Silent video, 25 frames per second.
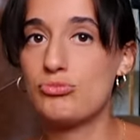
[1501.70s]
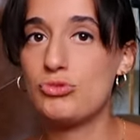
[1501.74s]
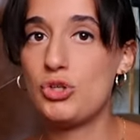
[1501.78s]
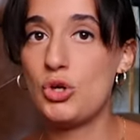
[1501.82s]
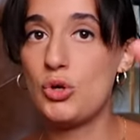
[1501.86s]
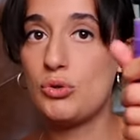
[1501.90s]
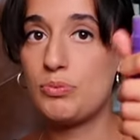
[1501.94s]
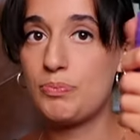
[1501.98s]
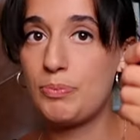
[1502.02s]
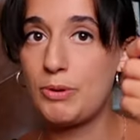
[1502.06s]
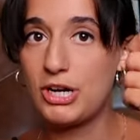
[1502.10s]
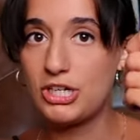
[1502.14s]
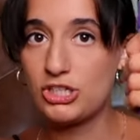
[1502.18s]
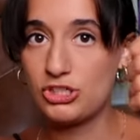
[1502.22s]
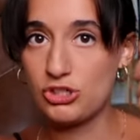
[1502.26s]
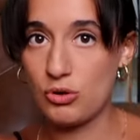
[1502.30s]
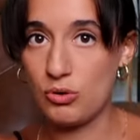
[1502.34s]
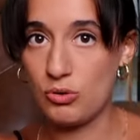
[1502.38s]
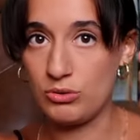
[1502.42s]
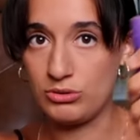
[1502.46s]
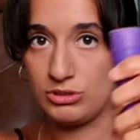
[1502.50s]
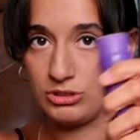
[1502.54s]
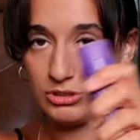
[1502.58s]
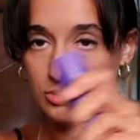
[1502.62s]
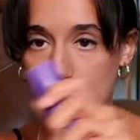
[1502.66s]
toothbrush
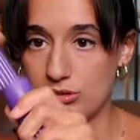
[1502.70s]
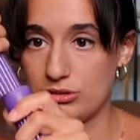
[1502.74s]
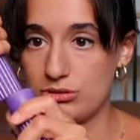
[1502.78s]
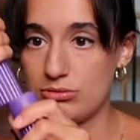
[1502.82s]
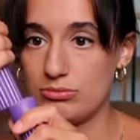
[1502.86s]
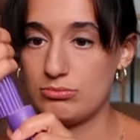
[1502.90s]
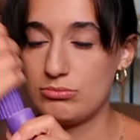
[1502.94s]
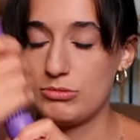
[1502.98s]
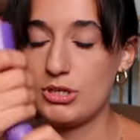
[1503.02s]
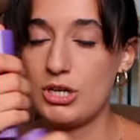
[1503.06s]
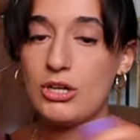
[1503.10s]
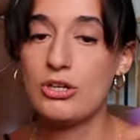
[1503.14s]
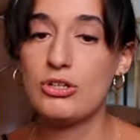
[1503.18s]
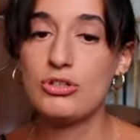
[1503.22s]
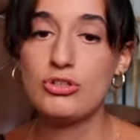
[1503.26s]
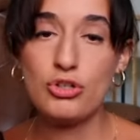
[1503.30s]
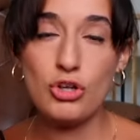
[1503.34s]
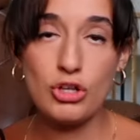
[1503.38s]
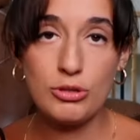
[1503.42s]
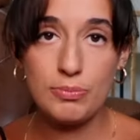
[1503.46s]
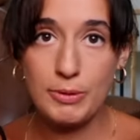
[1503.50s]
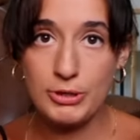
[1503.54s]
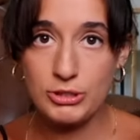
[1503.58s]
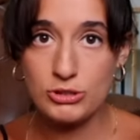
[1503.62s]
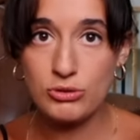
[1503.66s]
holders.
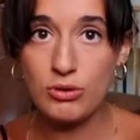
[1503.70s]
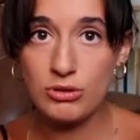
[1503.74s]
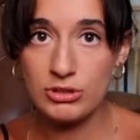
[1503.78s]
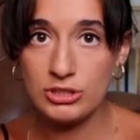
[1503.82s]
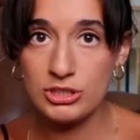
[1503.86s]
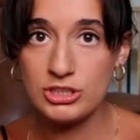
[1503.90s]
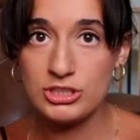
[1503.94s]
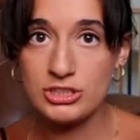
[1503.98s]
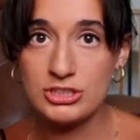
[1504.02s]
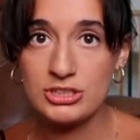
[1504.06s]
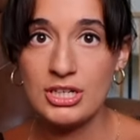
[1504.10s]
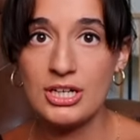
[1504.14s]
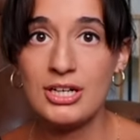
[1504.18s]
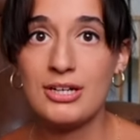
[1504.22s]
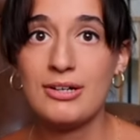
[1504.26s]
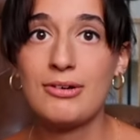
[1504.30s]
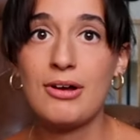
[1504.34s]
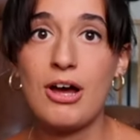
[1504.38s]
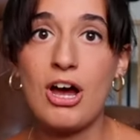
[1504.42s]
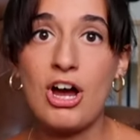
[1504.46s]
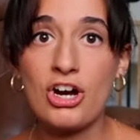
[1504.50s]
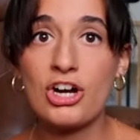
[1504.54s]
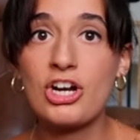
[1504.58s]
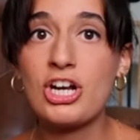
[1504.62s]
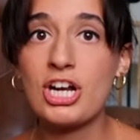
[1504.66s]
Toothbrush holders
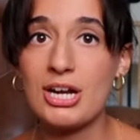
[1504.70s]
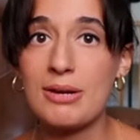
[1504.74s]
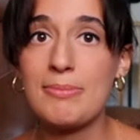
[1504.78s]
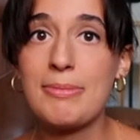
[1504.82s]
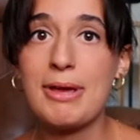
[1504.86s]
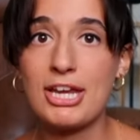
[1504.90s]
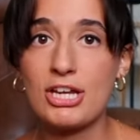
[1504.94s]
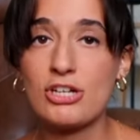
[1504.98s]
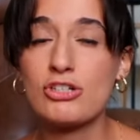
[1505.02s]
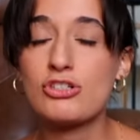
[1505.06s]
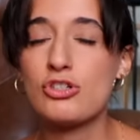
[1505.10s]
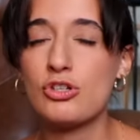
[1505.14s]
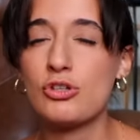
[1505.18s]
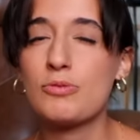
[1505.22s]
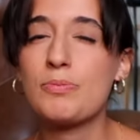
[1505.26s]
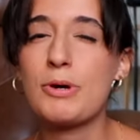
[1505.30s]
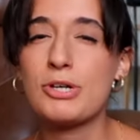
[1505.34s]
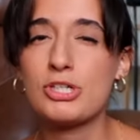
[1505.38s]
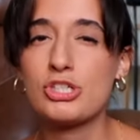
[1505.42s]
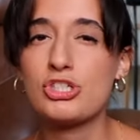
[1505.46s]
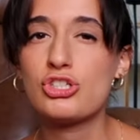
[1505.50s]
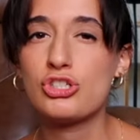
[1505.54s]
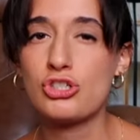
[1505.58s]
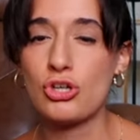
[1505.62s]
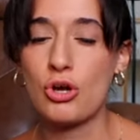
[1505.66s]
are gonna make your
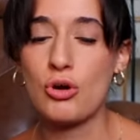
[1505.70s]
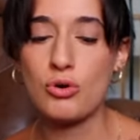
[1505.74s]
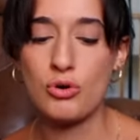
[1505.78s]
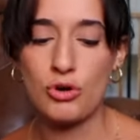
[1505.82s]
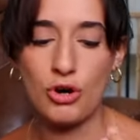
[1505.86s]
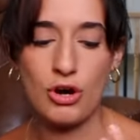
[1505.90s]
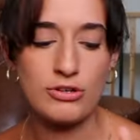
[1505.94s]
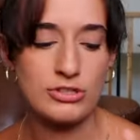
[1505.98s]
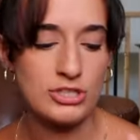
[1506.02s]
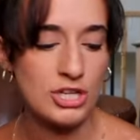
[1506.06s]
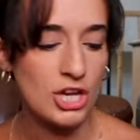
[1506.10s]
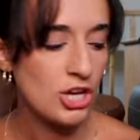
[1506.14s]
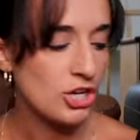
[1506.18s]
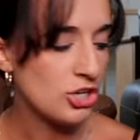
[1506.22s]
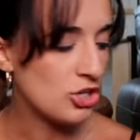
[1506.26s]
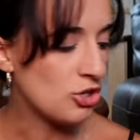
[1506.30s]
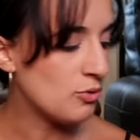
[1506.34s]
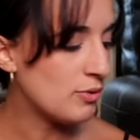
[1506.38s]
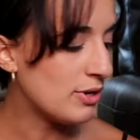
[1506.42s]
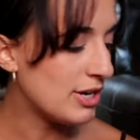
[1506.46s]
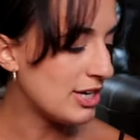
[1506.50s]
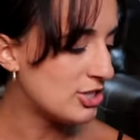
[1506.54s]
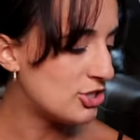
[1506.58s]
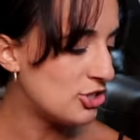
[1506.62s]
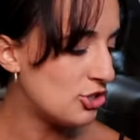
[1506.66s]
toothbrush so gross.
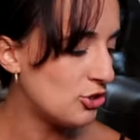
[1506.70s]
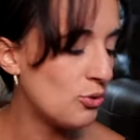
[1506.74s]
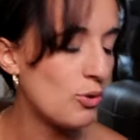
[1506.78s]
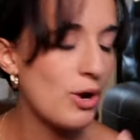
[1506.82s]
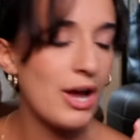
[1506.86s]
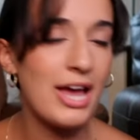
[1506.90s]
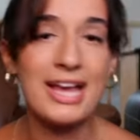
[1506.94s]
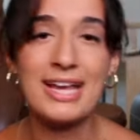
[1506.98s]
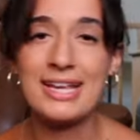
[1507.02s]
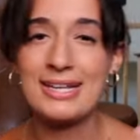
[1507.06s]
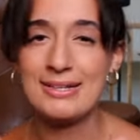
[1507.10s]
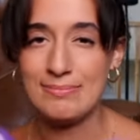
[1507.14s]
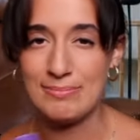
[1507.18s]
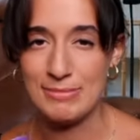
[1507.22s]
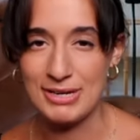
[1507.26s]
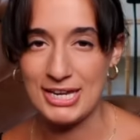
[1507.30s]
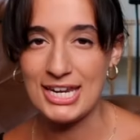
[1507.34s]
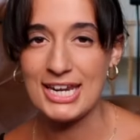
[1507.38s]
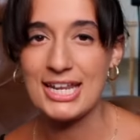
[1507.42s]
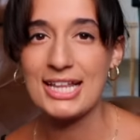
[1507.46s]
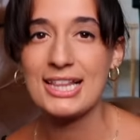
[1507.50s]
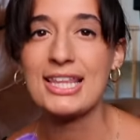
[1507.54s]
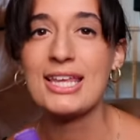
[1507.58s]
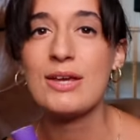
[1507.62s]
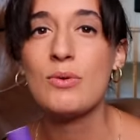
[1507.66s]
You need to
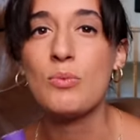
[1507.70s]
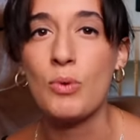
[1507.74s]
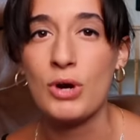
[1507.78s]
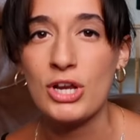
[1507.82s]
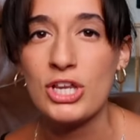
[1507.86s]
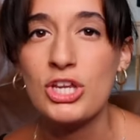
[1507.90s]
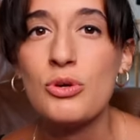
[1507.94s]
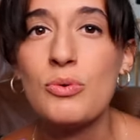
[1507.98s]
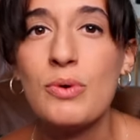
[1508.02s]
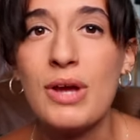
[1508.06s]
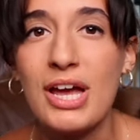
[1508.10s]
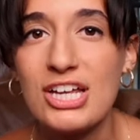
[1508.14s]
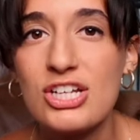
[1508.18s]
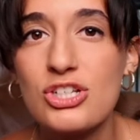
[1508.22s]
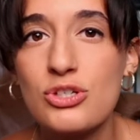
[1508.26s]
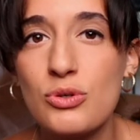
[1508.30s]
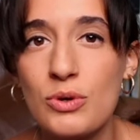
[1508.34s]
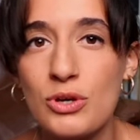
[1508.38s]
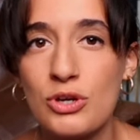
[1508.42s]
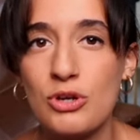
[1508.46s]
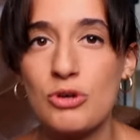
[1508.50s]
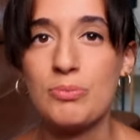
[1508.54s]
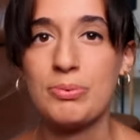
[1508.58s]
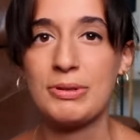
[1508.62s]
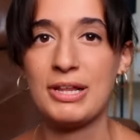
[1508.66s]
immediately, when you get to
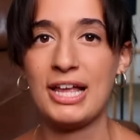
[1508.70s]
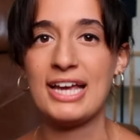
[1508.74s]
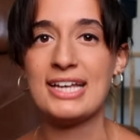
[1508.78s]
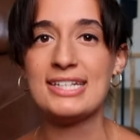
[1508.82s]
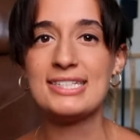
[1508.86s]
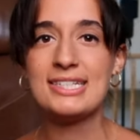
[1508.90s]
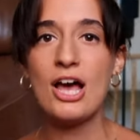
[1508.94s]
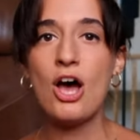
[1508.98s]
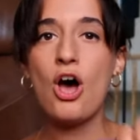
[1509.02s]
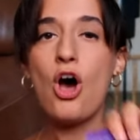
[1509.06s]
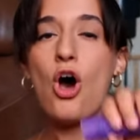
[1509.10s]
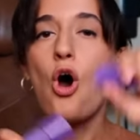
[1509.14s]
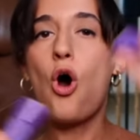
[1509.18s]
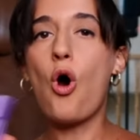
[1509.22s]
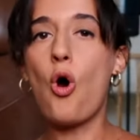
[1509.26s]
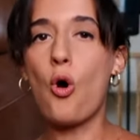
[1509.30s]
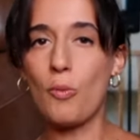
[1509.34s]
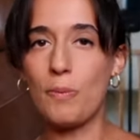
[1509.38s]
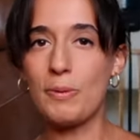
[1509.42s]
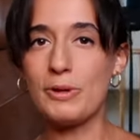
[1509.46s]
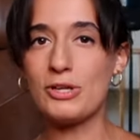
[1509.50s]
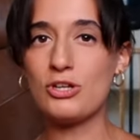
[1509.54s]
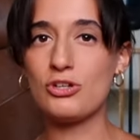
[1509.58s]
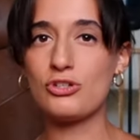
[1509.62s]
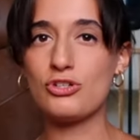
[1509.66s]
a new place,
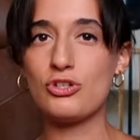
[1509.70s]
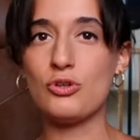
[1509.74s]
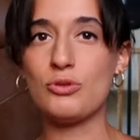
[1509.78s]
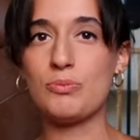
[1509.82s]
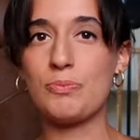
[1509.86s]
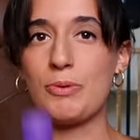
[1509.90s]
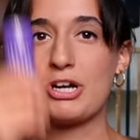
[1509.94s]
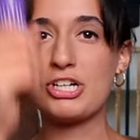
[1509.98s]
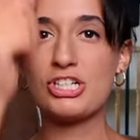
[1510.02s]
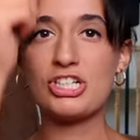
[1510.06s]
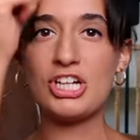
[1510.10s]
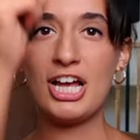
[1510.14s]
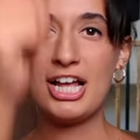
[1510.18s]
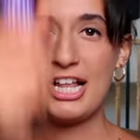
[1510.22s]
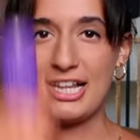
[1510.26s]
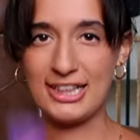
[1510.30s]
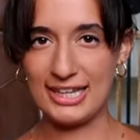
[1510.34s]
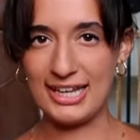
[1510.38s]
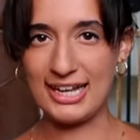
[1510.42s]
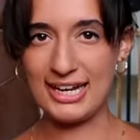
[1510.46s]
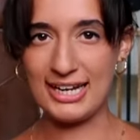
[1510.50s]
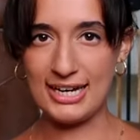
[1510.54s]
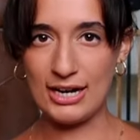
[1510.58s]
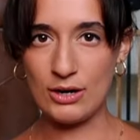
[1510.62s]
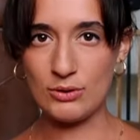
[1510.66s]
open your toothbrush,
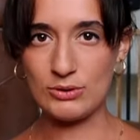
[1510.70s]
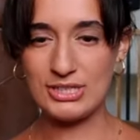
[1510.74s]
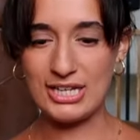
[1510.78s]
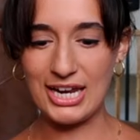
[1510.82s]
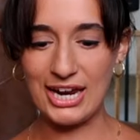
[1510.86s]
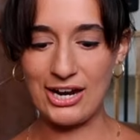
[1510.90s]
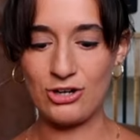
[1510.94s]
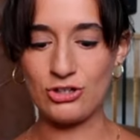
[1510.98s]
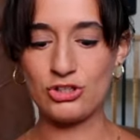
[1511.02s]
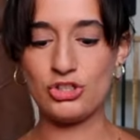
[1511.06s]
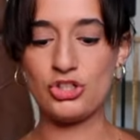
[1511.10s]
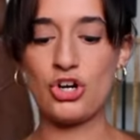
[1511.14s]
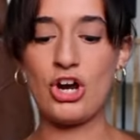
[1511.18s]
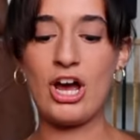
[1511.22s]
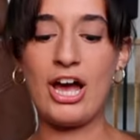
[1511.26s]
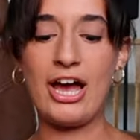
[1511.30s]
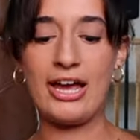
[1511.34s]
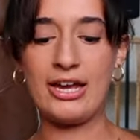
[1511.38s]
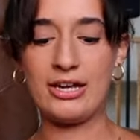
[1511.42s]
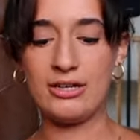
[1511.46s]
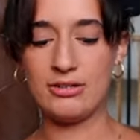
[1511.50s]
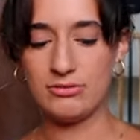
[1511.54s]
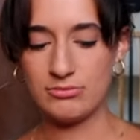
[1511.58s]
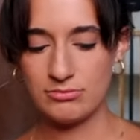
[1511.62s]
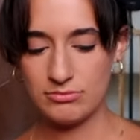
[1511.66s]
let it out to air
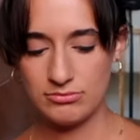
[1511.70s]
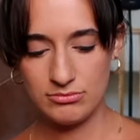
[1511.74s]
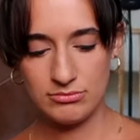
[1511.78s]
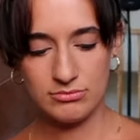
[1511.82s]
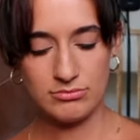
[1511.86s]
dry.